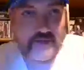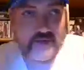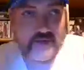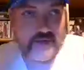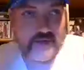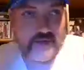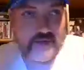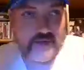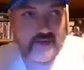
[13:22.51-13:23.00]
I
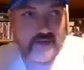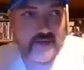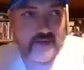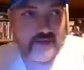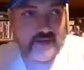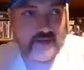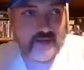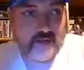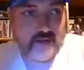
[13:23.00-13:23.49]
think at the time
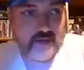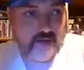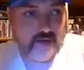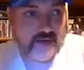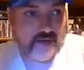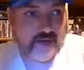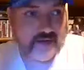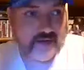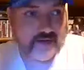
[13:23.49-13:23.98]
he had I
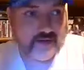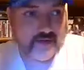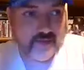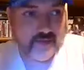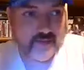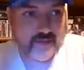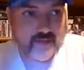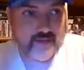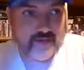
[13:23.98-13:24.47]
think it
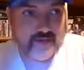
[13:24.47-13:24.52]
was either